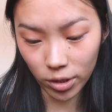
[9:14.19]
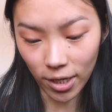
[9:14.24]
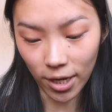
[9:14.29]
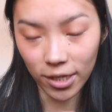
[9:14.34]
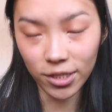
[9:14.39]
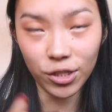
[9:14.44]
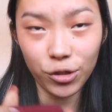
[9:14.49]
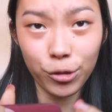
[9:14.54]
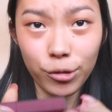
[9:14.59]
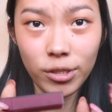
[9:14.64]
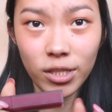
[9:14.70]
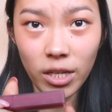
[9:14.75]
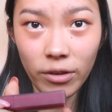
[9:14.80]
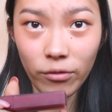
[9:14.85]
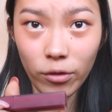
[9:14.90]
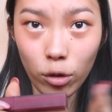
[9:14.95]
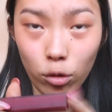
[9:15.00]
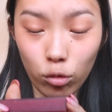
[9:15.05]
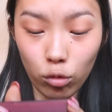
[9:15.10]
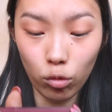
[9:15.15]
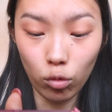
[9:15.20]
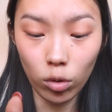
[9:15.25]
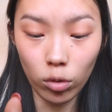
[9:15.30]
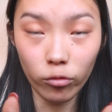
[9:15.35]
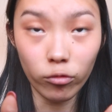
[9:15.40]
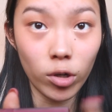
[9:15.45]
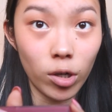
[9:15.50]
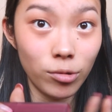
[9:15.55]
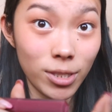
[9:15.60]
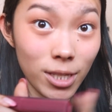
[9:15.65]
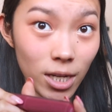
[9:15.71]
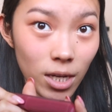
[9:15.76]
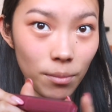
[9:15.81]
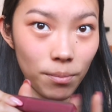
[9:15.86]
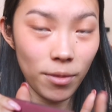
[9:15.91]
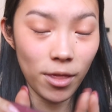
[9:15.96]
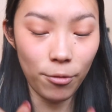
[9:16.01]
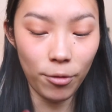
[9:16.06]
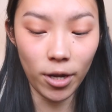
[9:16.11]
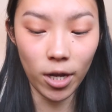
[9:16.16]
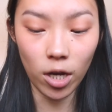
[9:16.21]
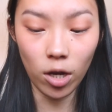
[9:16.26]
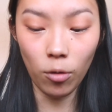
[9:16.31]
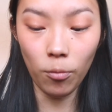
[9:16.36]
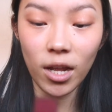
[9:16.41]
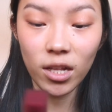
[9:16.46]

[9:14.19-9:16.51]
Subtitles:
Yeah, 07 Cool Rose Up. There we go.